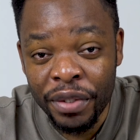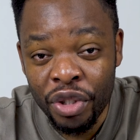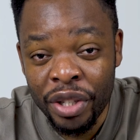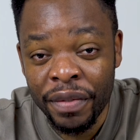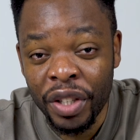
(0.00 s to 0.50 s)

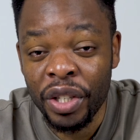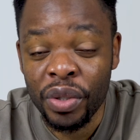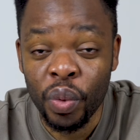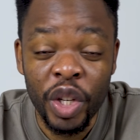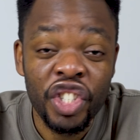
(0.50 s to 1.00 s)
future
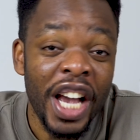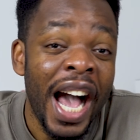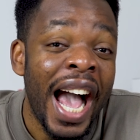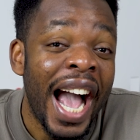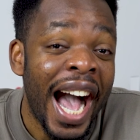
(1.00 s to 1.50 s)
videos which
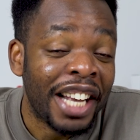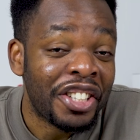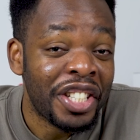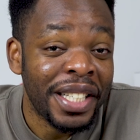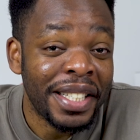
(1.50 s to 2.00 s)
i
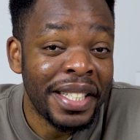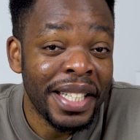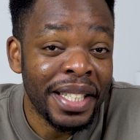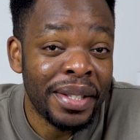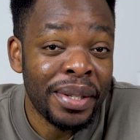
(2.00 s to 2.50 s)
actually
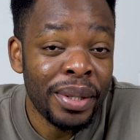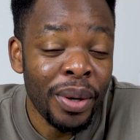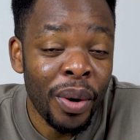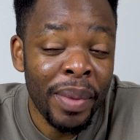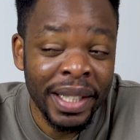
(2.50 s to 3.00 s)
did
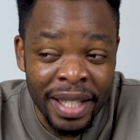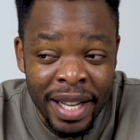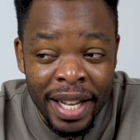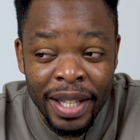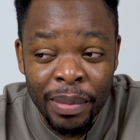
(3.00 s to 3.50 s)
so but
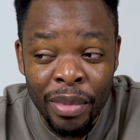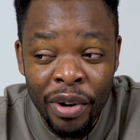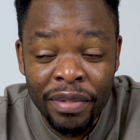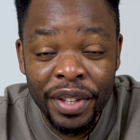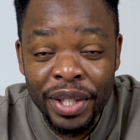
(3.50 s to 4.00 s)
the
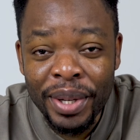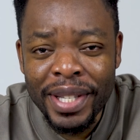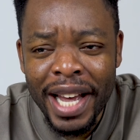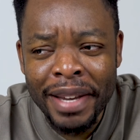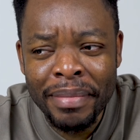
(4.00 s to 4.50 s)
more videos
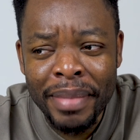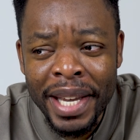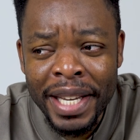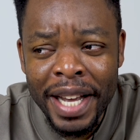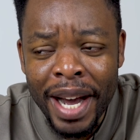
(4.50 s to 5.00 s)
i
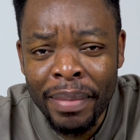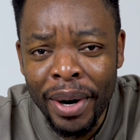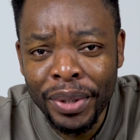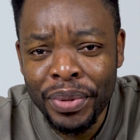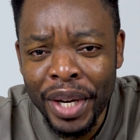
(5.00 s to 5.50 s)
made
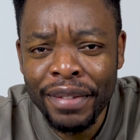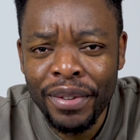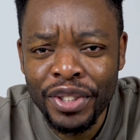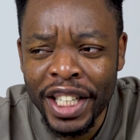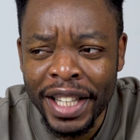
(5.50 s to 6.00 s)
about
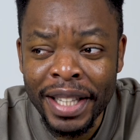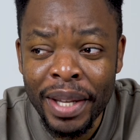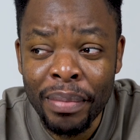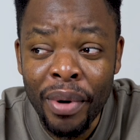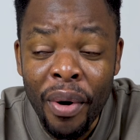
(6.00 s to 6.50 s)
4G, i think
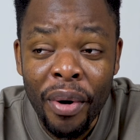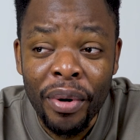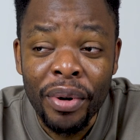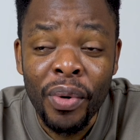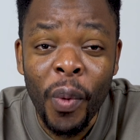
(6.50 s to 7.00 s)
the
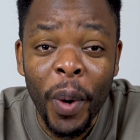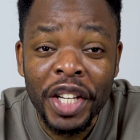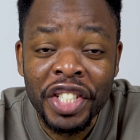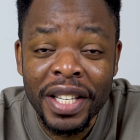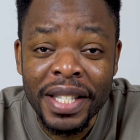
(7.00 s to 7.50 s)
more
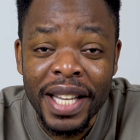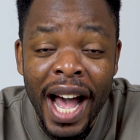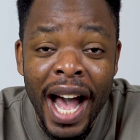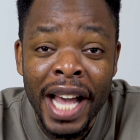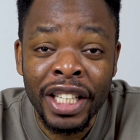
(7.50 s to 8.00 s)
questions
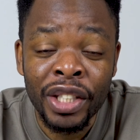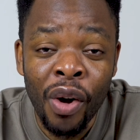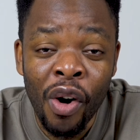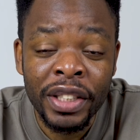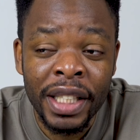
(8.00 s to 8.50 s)
I
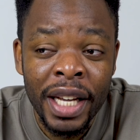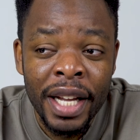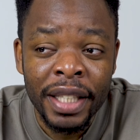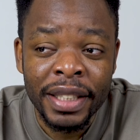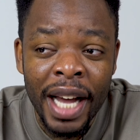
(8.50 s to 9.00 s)
got.
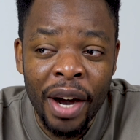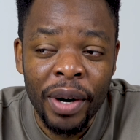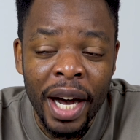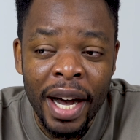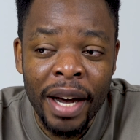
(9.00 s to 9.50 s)
Now,
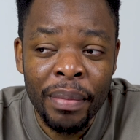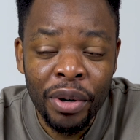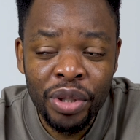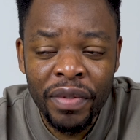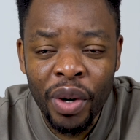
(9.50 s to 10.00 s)
uh,
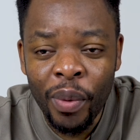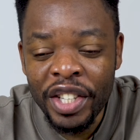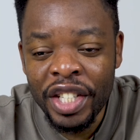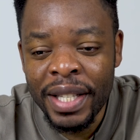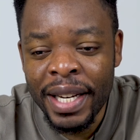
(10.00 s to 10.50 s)
most of the
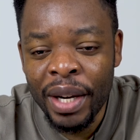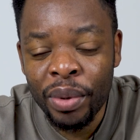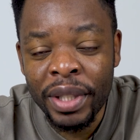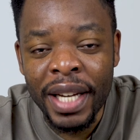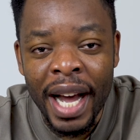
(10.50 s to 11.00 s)
questions that I
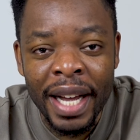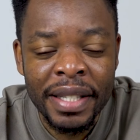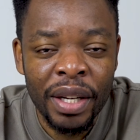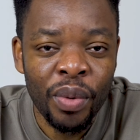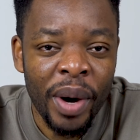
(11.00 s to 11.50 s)
couldn't
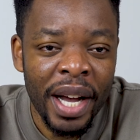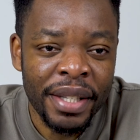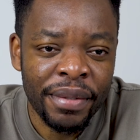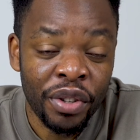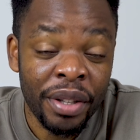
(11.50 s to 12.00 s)
answer
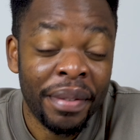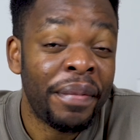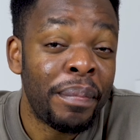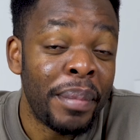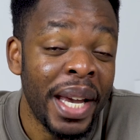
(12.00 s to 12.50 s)
was for the
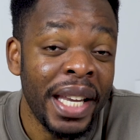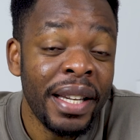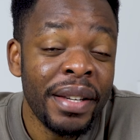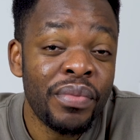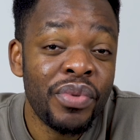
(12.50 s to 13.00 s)

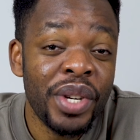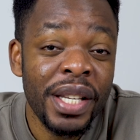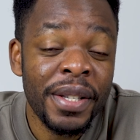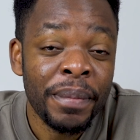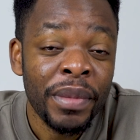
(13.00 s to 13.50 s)
main
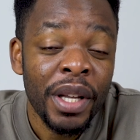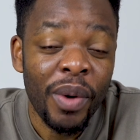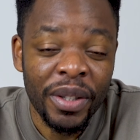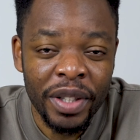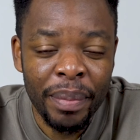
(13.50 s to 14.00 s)
reason
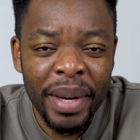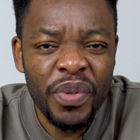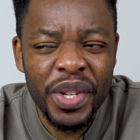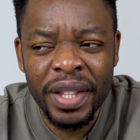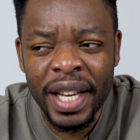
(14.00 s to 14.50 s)
was for the main
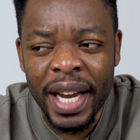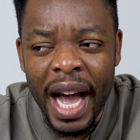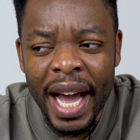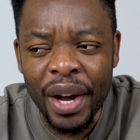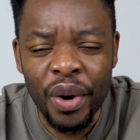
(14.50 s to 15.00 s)
reason that
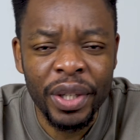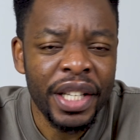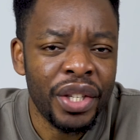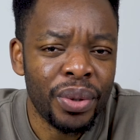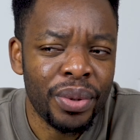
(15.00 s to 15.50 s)
I only
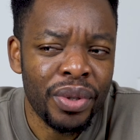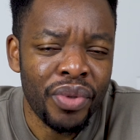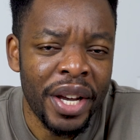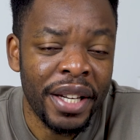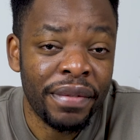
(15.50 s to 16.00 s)
used
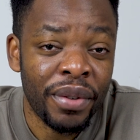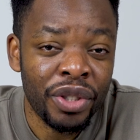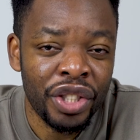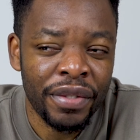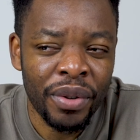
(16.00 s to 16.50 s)
Rain
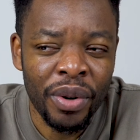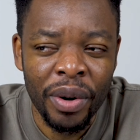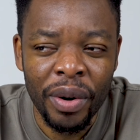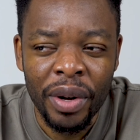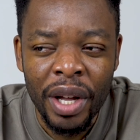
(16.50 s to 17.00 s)
4G
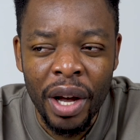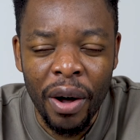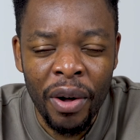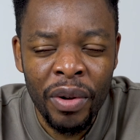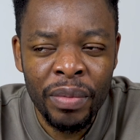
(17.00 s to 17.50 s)
for
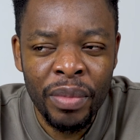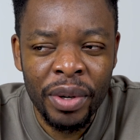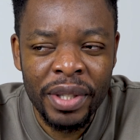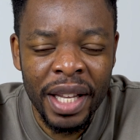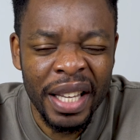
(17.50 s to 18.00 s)

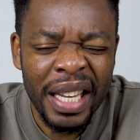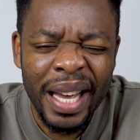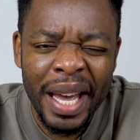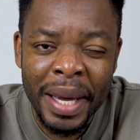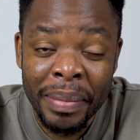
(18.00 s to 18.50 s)
almost I think
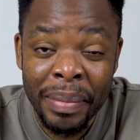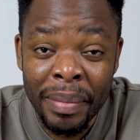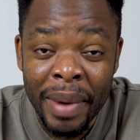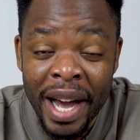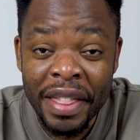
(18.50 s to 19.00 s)
a
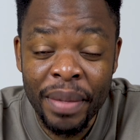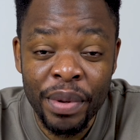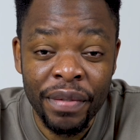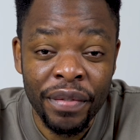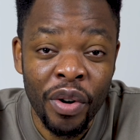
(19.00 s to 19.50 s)
month
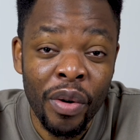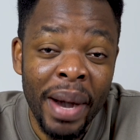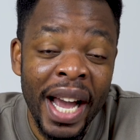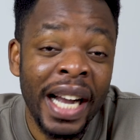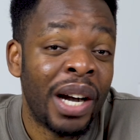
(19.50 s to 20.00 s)
before
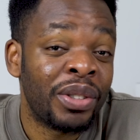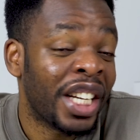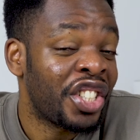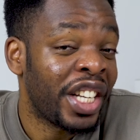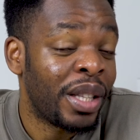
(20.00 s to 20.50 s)
my account
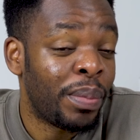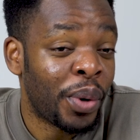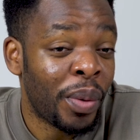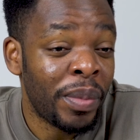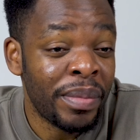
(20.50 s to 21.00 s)
actually had
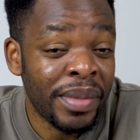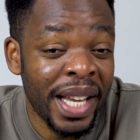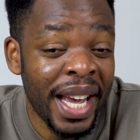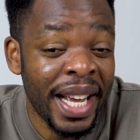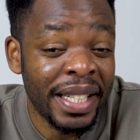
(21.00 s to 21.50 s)
problems
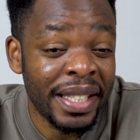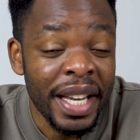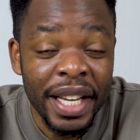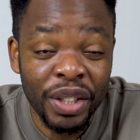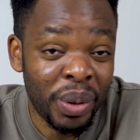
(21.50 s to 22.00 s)
and
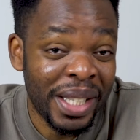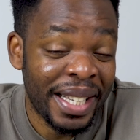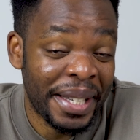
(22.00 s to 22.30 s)
it was